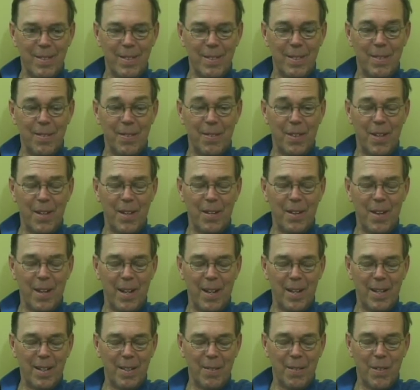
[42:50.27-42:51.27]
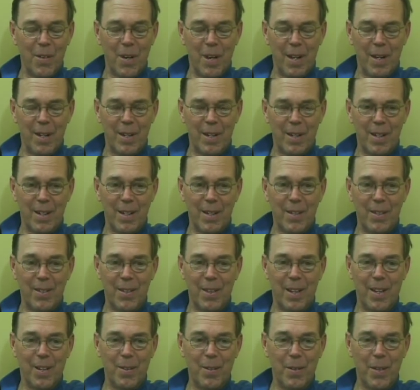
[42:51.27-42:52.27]
if they're not wanting to go
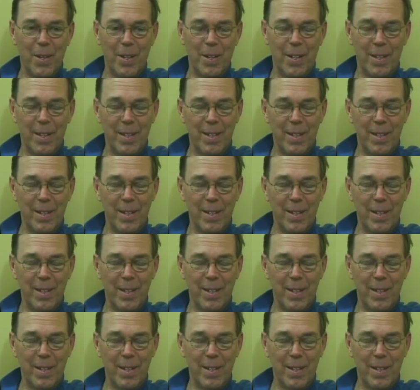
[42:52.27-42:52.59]
that way.